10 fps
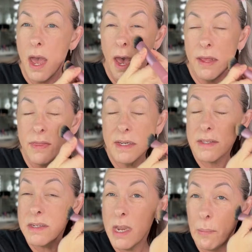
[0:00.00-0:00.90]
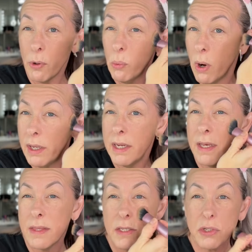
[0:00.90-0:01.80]
And this number 1
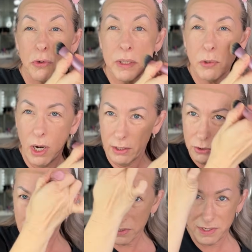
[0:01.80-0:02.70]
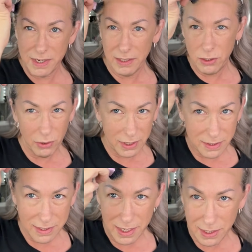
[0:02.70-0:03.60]
in this cream contour stick, you can
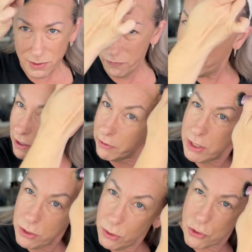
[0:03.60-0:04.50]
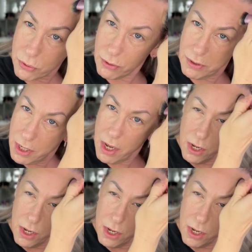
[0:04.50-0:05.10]
see is very neutral.